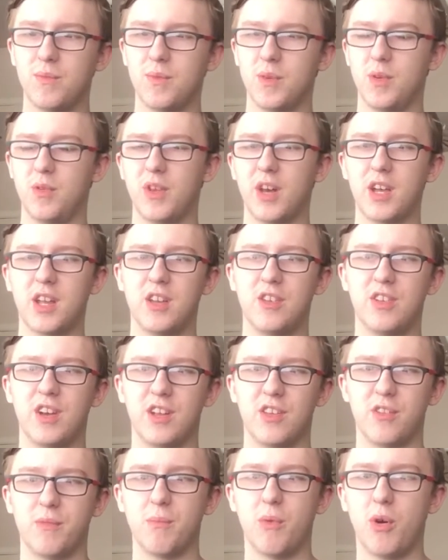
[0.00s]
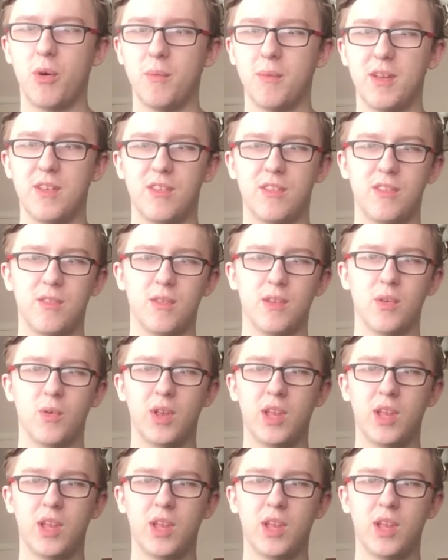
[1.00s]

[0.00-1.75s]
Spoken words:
Uzaki-chan's mom is